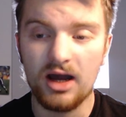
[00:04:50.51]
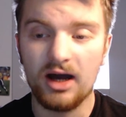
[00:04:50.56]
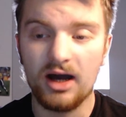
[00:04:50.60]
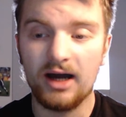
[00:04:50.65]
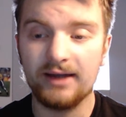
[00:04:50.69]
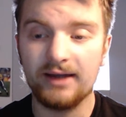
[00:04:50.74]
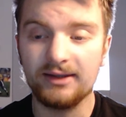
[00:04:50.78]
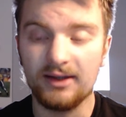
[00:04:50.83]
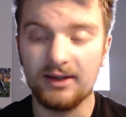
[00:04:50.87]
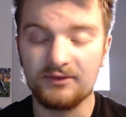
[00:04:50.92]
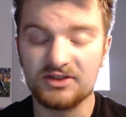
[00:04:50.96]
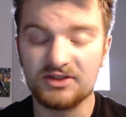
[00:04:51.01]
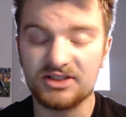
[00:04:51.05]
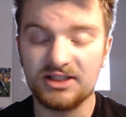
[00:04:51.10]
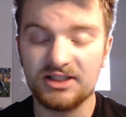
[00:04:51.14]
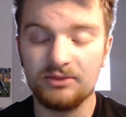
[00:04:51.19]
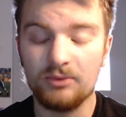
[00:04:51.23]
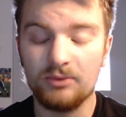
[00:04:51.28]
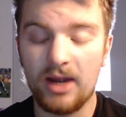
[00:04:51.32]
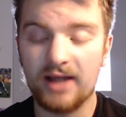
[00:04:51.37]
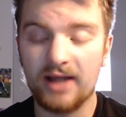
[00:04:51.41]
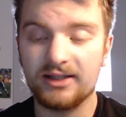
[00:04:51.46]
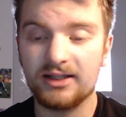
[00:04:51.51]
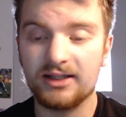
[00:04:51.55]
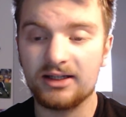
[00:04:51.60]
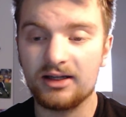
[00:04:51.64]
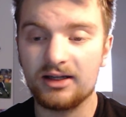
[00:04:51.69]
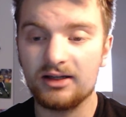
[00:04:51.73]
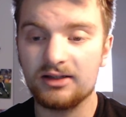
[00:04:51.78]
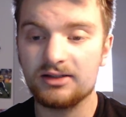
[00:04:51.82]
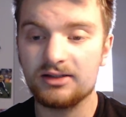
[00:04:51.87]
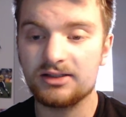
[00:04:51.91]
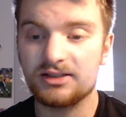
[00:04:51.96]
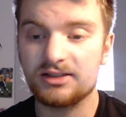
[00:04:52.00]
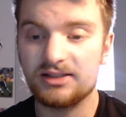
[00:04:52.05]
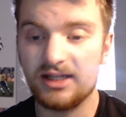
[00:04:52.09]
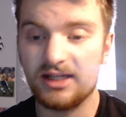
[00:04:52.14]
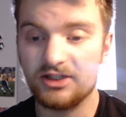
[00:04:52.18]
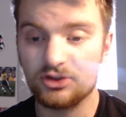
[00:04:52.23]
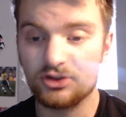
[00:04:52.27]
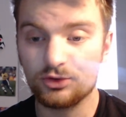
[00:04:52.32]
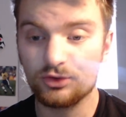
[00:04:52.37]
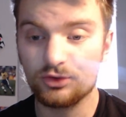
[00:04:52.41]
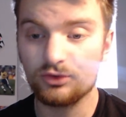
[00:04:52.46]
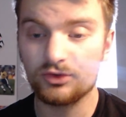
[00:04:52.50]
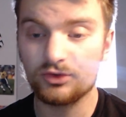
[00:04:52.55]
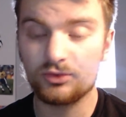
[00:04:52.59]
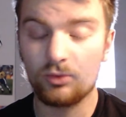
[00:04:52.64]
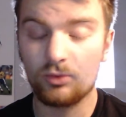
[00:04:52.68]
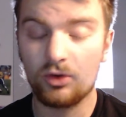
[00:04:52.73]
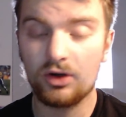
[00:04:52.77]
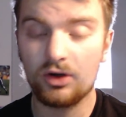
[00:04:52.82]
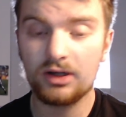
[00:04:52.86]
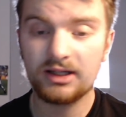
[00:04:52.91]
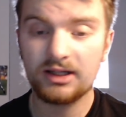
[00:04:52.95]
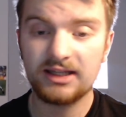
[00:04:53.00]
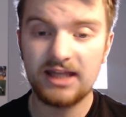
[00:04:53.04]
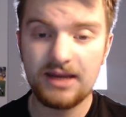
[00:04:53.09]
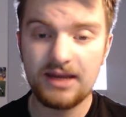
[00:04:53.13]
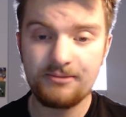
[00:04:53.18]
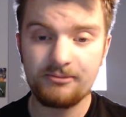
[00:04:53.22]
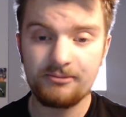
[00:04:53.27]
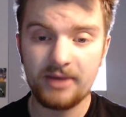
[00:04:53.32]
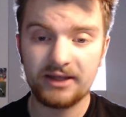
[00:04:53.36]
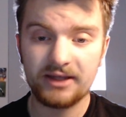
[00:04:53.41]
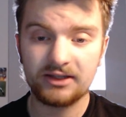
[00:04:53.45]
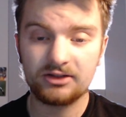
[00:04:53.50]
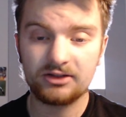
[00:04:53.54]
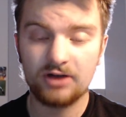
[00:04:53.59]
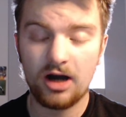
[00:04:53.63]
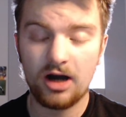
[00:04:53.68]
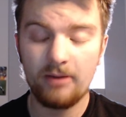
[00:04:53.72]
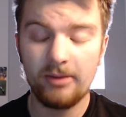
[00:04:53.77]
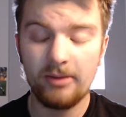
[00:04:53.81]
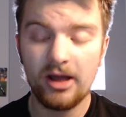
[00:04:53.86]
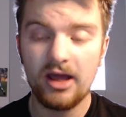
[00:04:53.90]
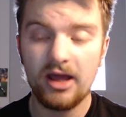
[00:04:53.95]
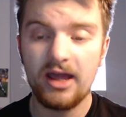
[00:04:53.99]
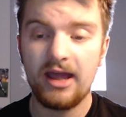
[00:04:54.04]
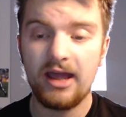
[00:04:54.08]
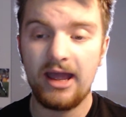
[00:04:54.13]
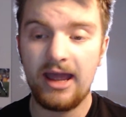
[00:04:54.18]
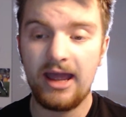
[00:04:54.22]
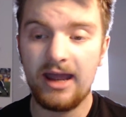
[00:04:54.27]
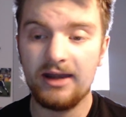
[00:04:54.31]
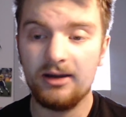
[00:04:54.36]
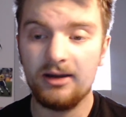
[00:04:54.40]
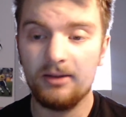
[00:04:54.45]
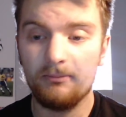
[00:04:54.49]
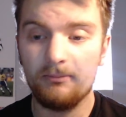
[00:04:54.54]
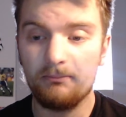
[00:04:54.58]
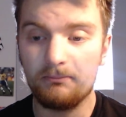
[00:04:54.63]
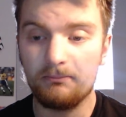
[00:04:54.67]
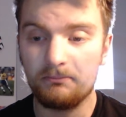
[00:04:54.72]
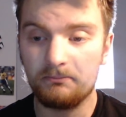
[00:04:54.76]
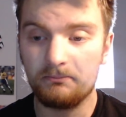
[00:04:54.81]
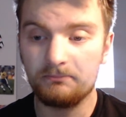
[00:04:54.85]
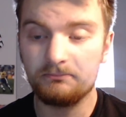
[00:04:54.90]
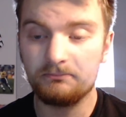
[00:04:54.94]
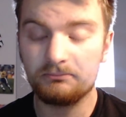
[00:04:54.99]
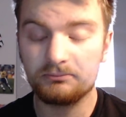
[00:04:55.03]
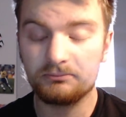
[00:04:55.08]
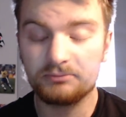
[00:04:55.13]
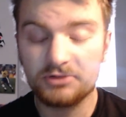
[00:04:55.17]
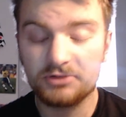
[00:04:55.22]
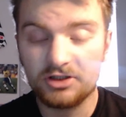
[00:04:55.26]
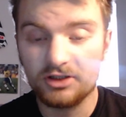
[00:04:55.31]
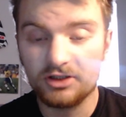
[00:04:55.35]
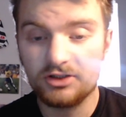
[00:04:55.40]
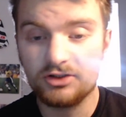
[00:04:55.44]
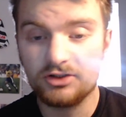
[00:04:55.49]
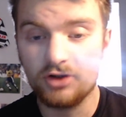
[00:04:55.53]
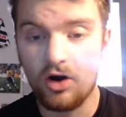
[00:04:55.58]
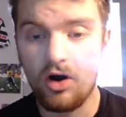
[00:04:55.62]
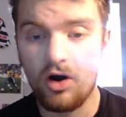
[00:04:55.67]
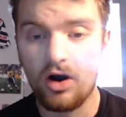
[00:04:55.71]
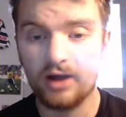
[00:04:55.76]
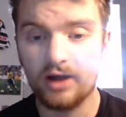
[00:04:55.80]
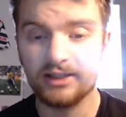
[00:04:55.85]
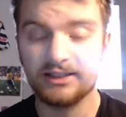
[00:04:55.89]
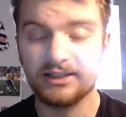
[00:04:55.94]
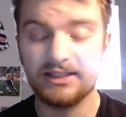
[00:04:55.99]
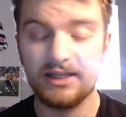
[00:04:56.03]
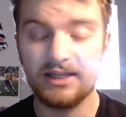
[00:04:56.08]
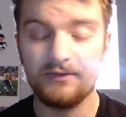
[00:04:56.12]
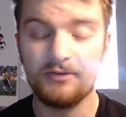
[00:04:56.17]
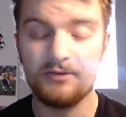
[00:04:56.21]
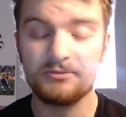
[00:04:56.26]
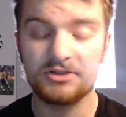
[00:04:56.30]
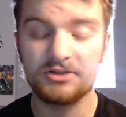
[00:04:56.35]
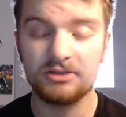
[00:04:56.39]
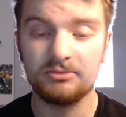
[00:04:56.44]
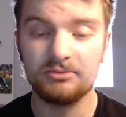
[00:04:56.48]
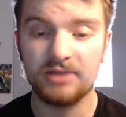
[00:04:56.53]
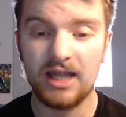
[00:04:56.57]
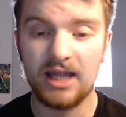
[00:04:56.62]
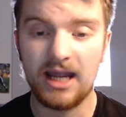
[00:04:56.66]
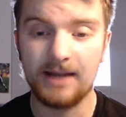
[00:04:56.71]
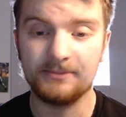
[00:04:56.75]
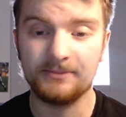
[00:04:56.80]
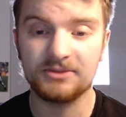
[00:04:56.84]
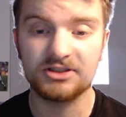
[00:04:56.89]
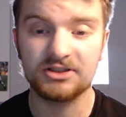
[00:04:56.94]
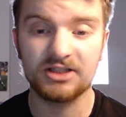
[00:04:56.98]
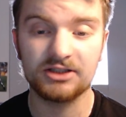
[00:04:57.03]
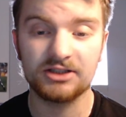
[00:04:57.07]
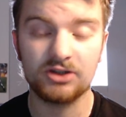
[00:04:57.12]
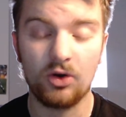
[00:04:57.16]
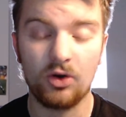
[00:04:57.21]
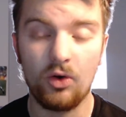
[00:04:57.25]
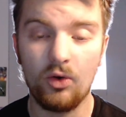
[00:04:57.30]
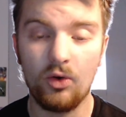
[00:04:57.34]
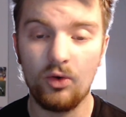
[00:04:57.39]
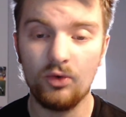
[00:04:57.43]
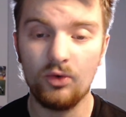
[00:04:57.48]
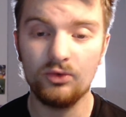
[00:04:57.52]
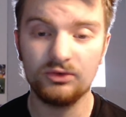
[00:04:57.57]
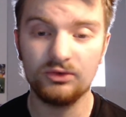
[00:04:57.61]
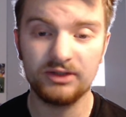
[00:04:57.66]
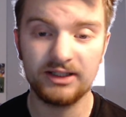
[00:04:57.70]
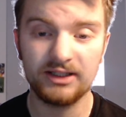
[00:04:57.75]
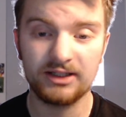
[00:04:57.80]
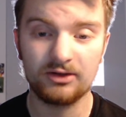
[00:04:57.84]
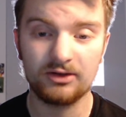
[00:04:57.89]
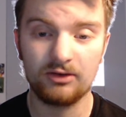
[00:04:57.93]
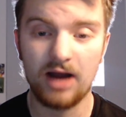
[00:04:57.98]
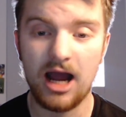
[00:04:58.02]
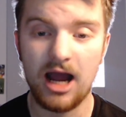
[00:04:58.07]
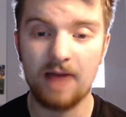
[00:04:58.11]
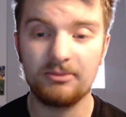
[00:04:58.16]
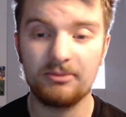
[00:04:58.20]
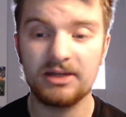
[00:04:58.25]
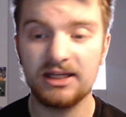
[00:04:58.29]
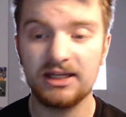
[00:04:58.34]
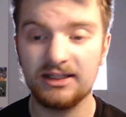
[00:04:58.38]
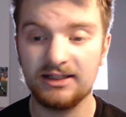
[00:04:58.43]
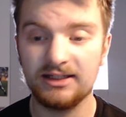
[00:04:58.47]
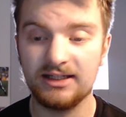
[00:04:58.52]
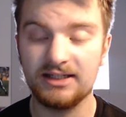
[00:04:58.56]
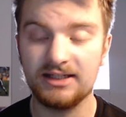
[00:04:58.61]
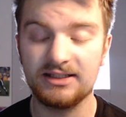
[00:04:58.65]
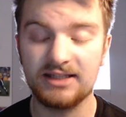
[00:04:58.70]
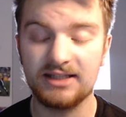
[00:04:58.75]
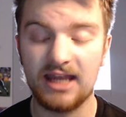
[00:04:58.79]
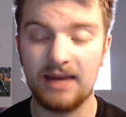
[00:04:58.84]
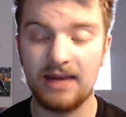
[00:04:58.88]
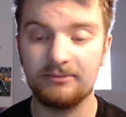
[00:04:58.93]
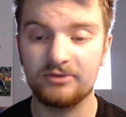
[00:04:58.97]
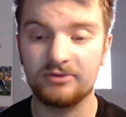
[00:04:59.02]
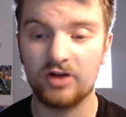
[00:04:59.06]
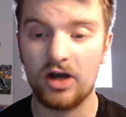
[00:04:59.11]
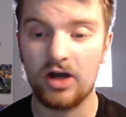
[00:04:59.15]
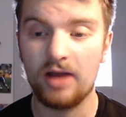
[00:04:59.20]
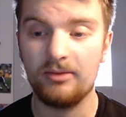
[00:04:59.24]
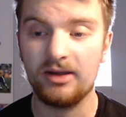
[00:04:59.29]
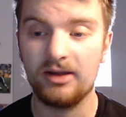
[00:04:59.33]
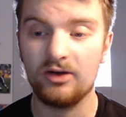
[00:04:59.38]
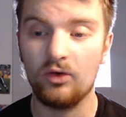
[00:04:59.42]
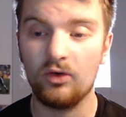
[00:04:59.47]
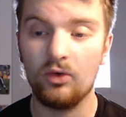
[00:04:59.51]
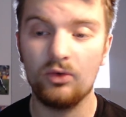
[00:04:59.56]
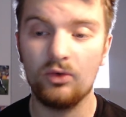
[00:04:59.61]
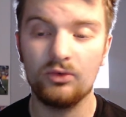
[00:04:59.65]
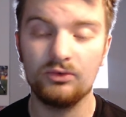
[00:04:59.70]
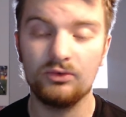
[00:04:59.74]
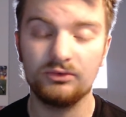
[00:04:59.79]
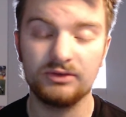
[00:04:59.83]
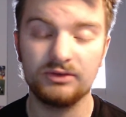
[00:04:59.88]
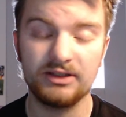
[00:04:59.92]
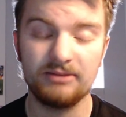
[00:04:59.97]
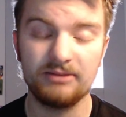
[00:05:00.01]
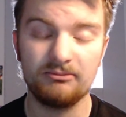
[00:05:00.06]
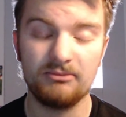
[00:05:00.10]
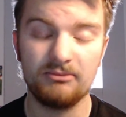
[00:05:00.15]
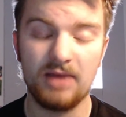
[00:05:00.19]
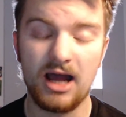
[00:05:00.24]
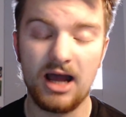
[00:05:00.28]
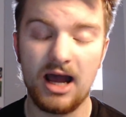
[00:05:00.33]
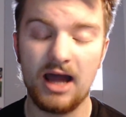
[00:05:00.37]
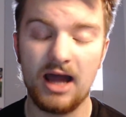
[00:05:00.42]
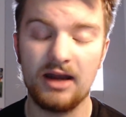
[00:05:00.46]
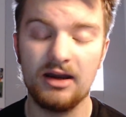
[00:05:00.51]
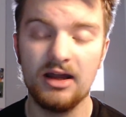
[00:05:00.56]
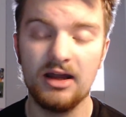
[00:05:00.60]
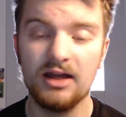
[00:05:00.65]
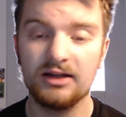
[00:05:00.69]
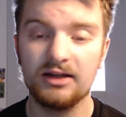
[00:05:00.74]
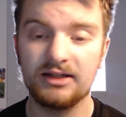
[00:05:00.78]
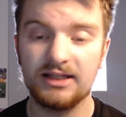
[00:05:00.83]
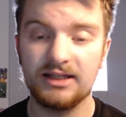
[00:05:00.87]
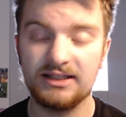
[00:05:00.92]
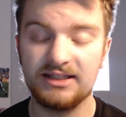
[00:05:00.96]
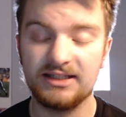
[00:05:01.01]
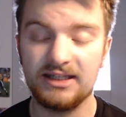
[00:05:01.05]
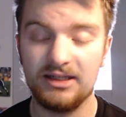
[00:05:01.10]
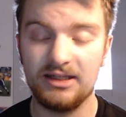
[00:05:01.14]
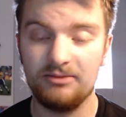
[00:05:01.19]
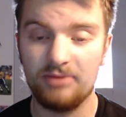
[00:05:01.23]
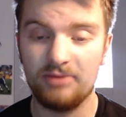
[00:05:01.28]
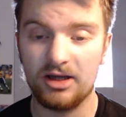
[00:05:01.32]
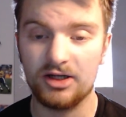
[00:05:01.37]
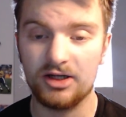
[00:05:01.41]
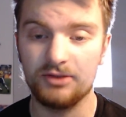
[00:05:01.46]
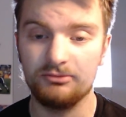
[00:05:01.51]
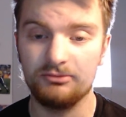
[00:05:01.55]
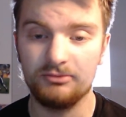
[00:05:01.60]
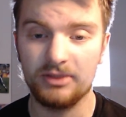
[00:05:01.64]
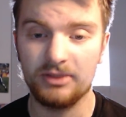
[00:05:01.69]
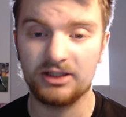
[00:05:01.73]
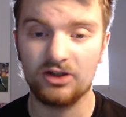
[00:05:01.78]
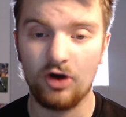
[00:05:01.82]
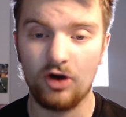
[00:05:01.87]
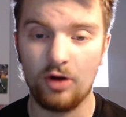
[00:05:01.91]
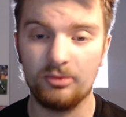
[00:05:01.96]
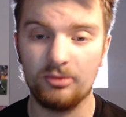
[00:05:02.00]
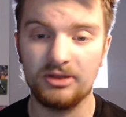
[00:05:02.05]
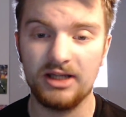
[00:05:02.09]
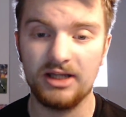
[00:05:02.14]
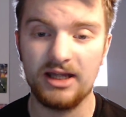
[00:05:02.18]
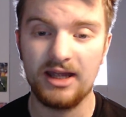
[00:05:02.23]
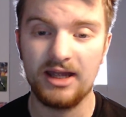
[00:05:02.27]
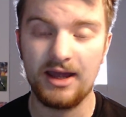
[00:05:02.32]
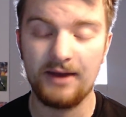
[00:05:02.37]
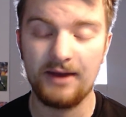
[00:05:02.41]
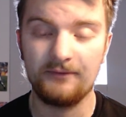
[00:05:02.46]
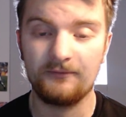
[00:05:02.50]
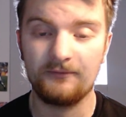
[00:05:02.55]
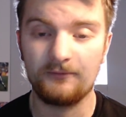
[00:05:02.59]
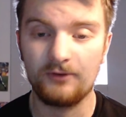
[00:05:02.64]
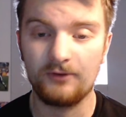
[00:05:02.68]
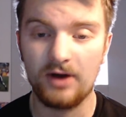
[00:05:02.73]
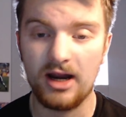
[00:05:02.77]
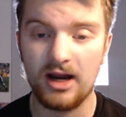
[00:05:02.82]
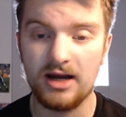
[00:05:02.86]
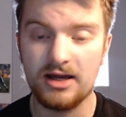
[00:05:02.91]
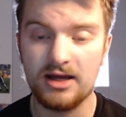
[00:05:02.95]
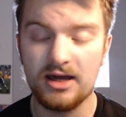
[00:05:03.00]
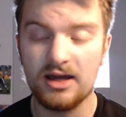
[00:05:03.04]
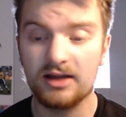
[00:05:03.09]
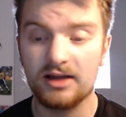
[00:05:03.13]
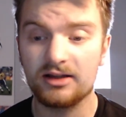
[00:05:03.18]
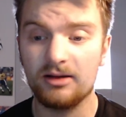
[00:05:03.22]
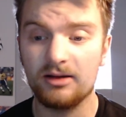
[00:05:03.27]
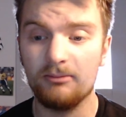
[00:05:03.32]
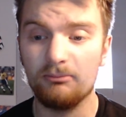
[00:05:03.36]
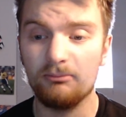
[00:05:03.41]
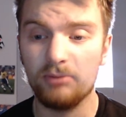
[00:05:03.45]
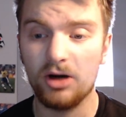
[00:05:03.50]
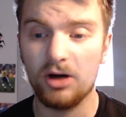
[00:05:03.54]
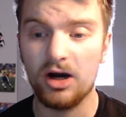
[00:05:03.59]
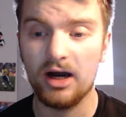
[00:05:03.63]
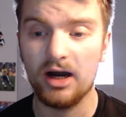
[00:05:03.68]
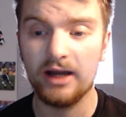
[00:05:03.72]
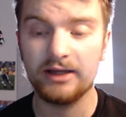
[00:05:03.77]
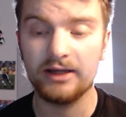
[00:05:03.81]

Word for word: I'd love to see Rangnick stay true to his word, keep him at the club, and to God, give him some games because holy crap, he needs game time, and holy man, is he better than McTominay and Fred combined